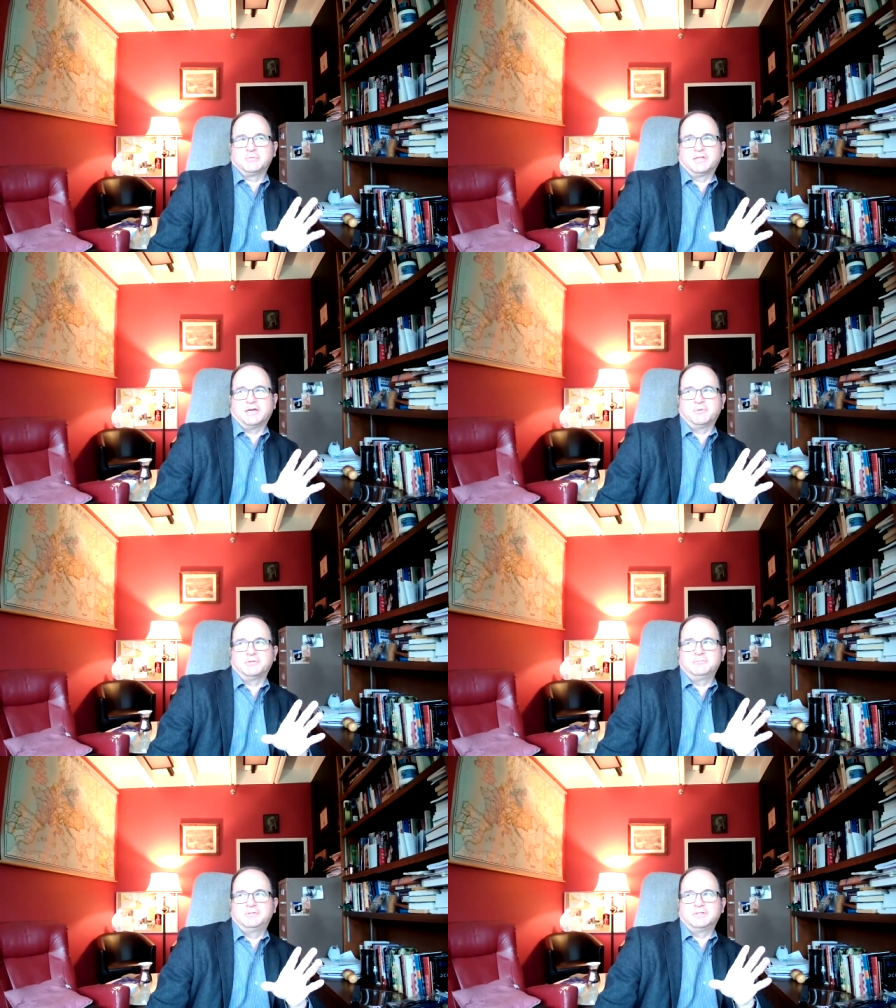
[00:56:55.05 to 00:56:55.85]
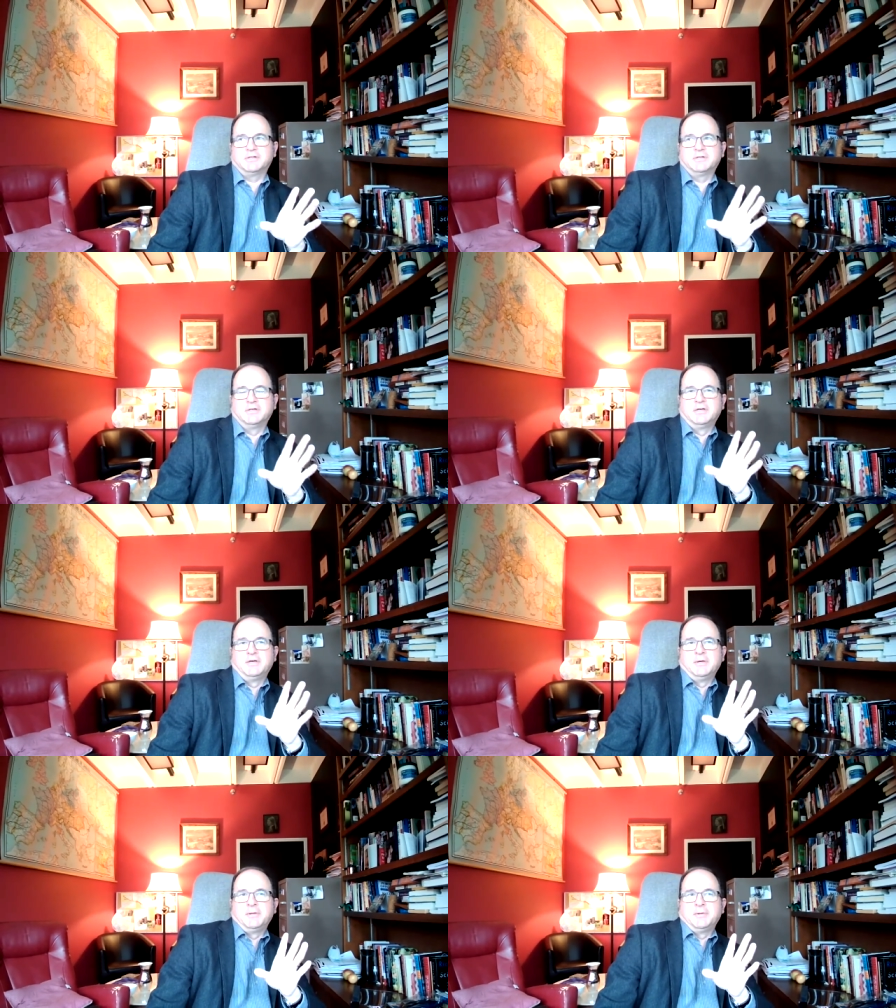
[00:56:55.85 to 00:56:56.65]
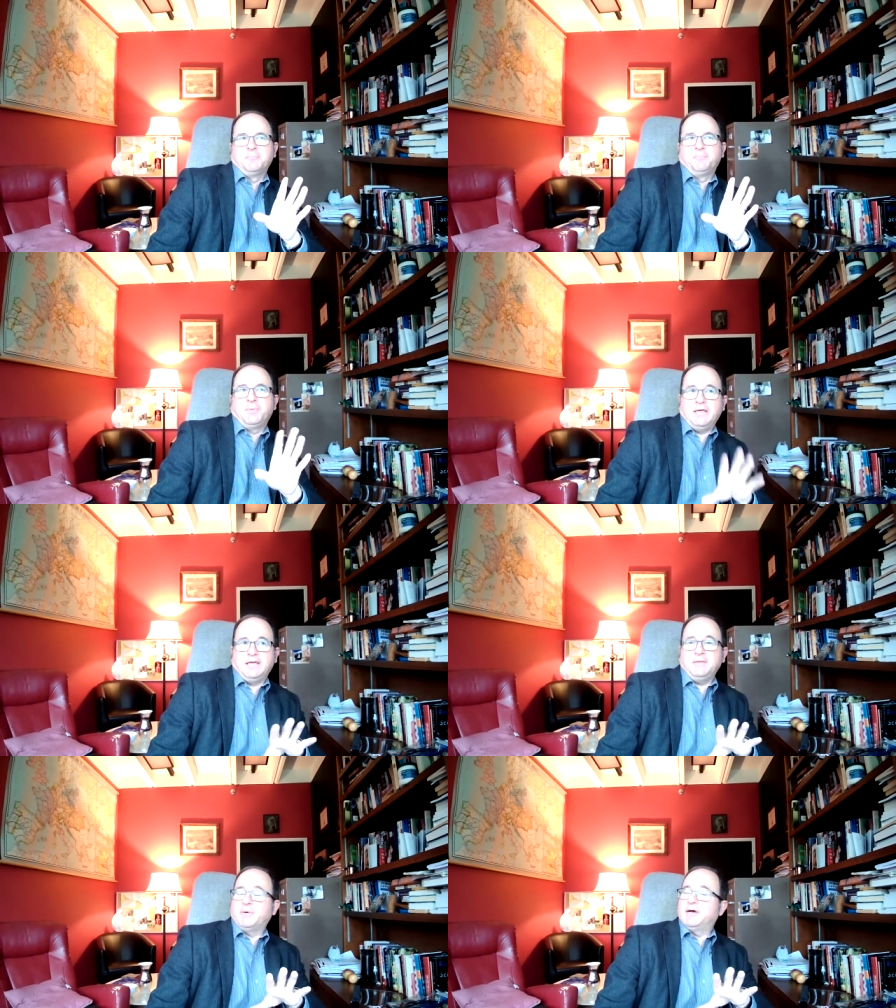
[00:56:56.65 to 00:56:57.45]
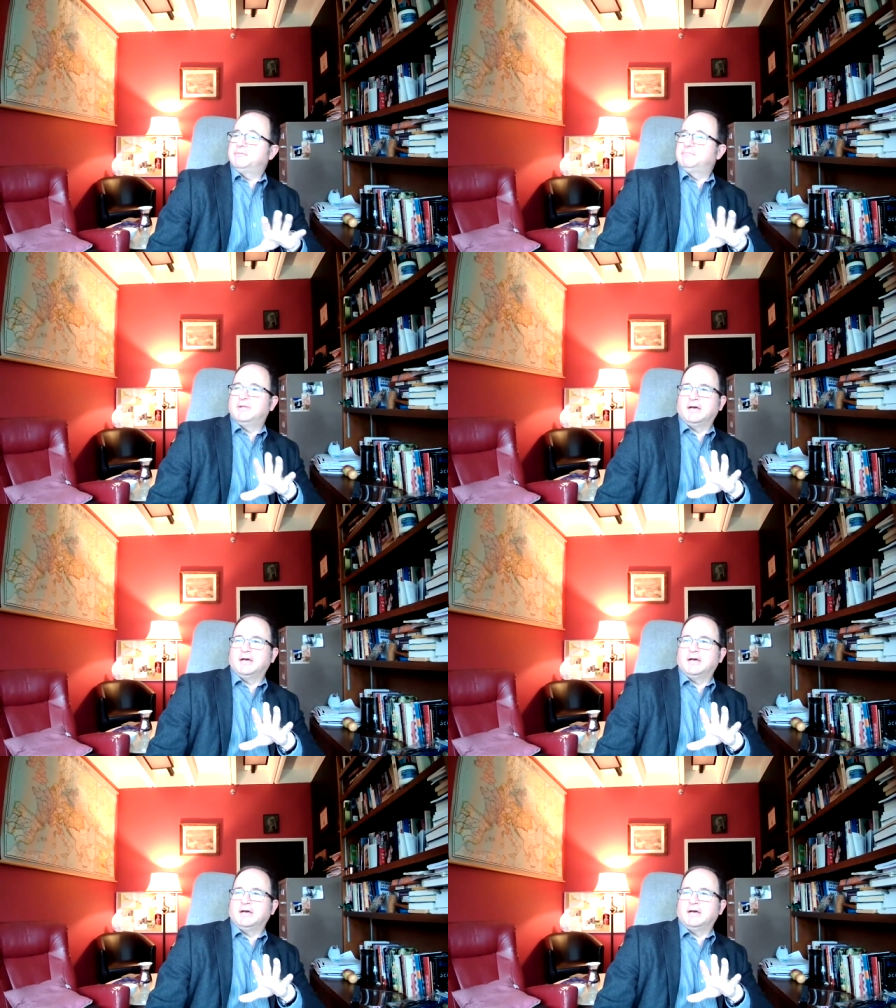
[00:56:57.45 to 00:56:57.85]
what that would be, but